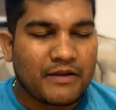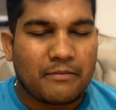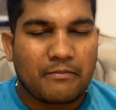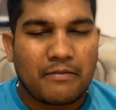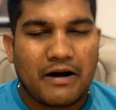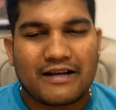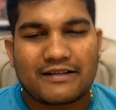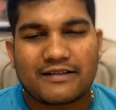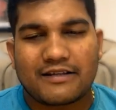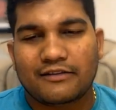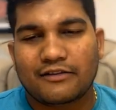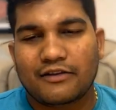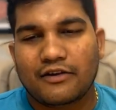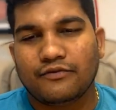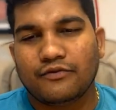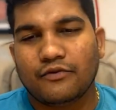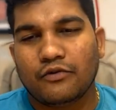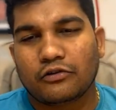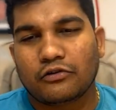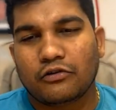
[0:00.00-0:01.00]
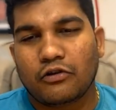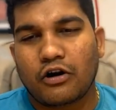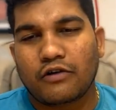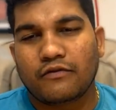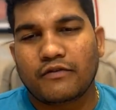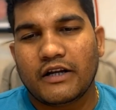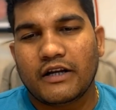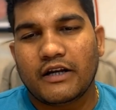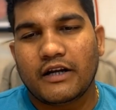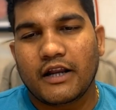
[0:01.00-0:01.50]
Mars and the fourth lord
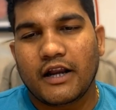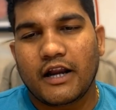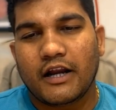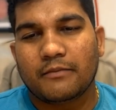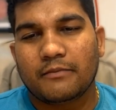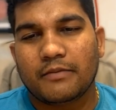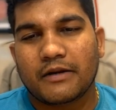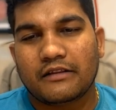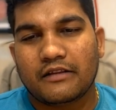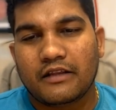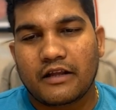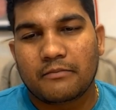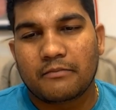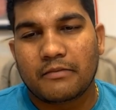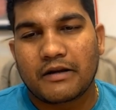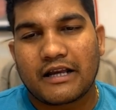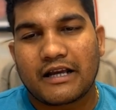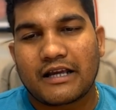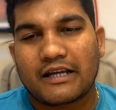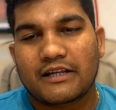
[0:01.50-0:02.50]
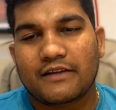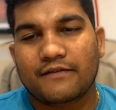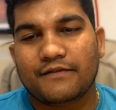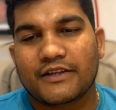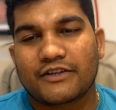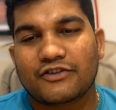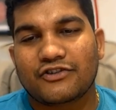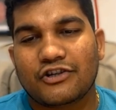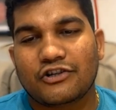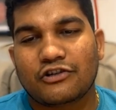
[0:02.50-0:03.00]
will indicate brother, Mercury
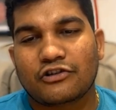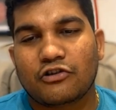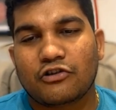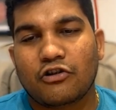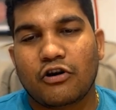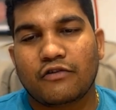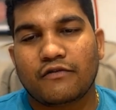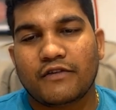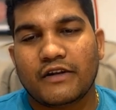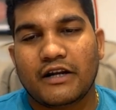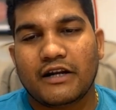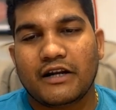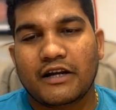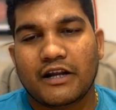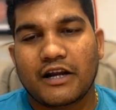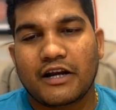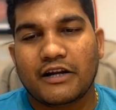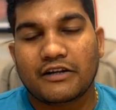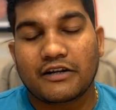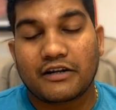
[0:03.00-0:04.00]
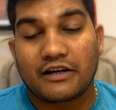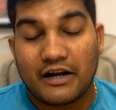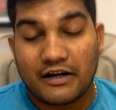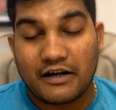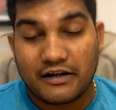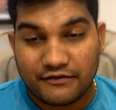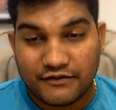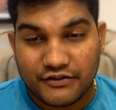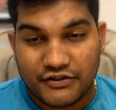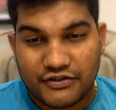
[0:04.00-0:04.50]
and the sixth lord will indicate
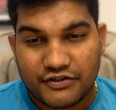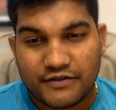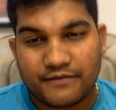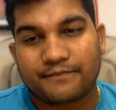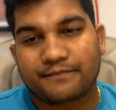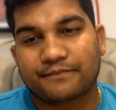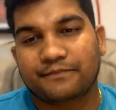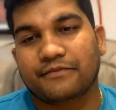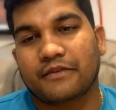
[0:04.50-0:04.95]
relatives,